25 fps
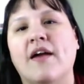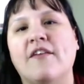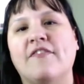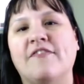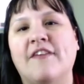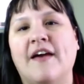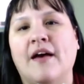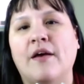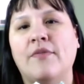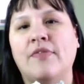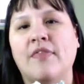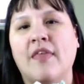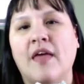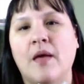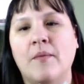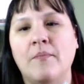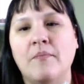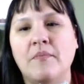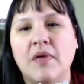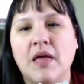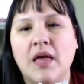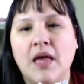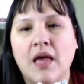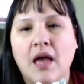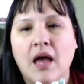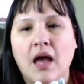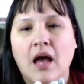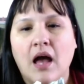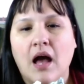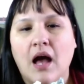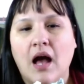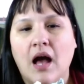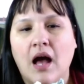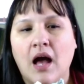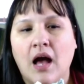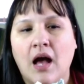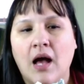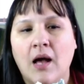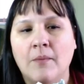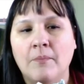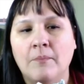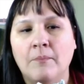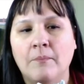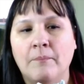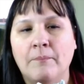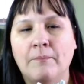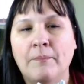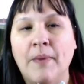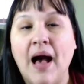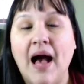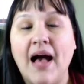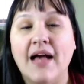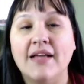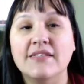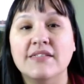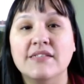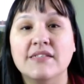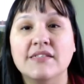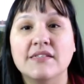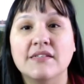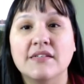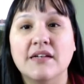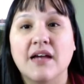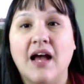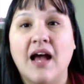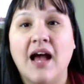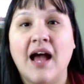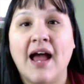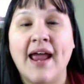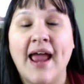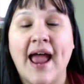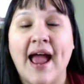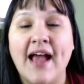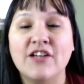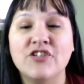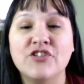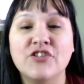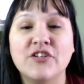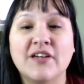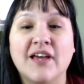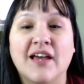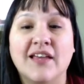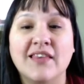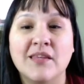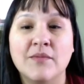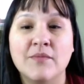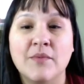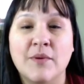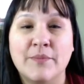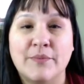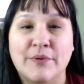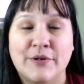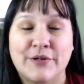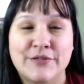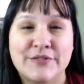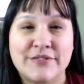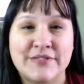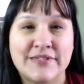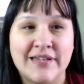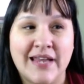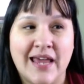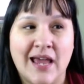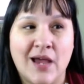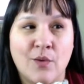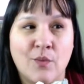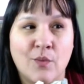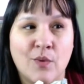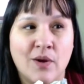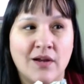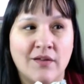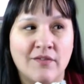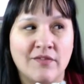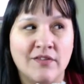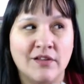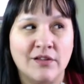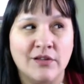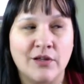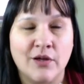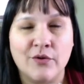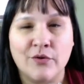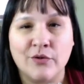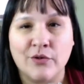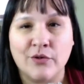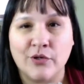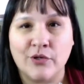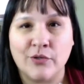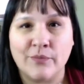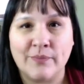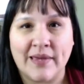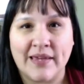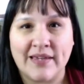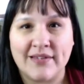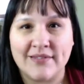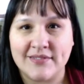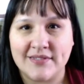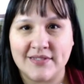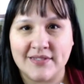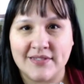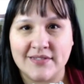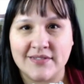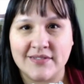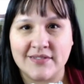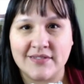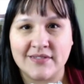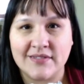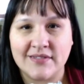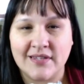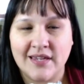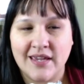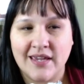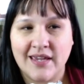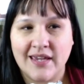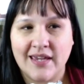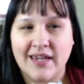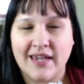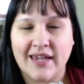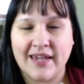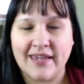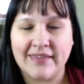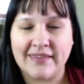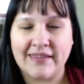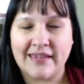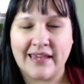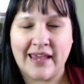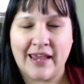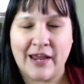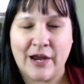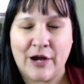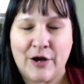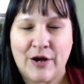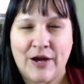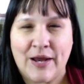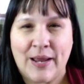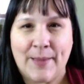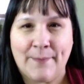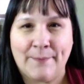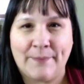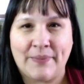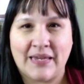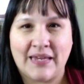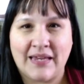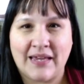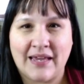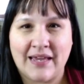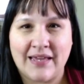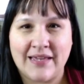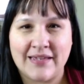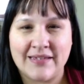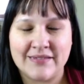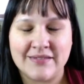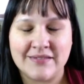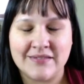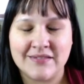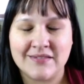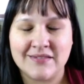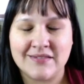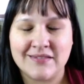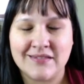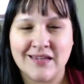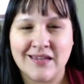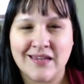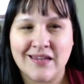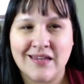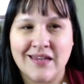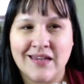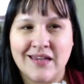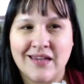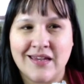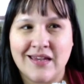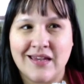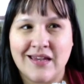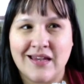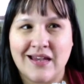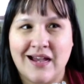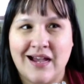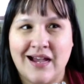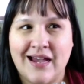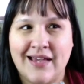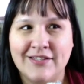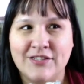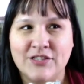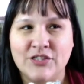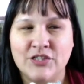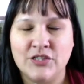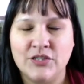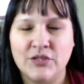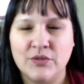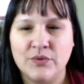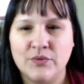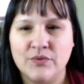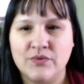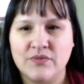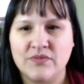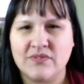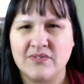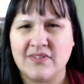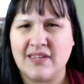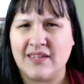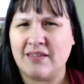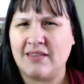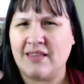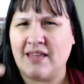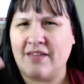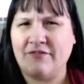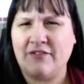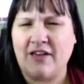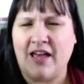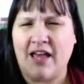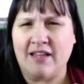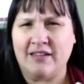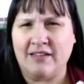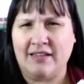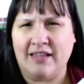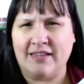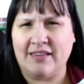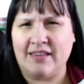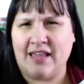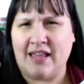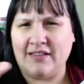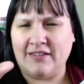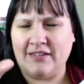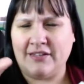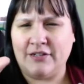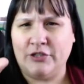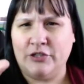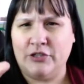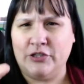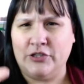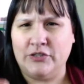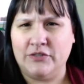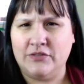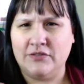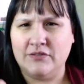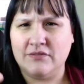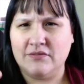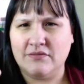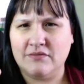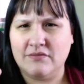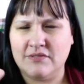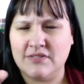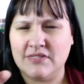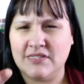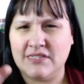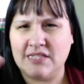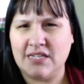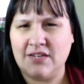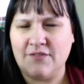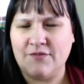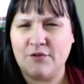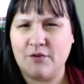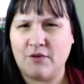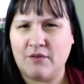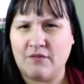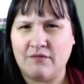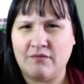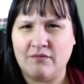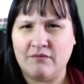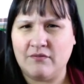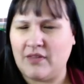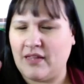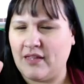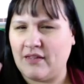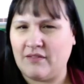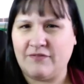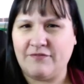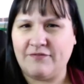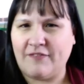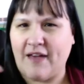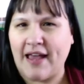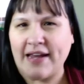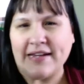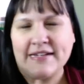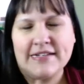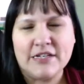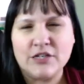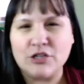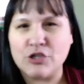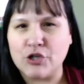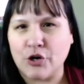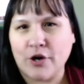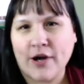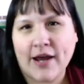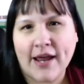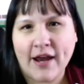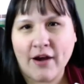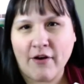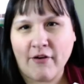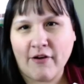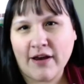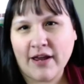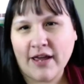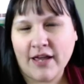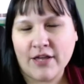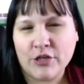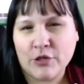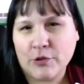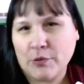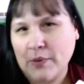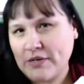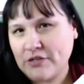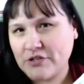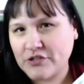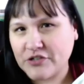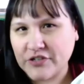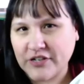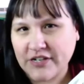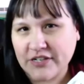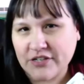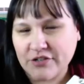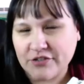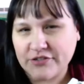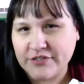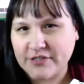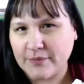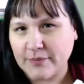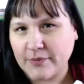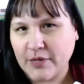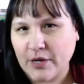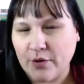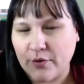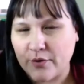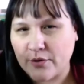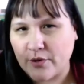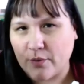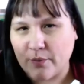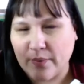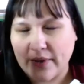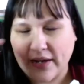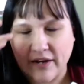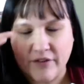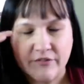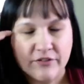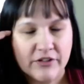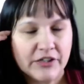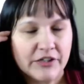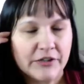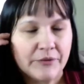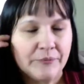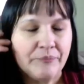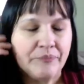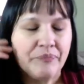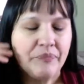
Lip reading: found them. But I actually got them in person at one of the local Macy's in the area because I use, like, they've got like that little, see if you can like find in your area and you enter in your zip code or whatever.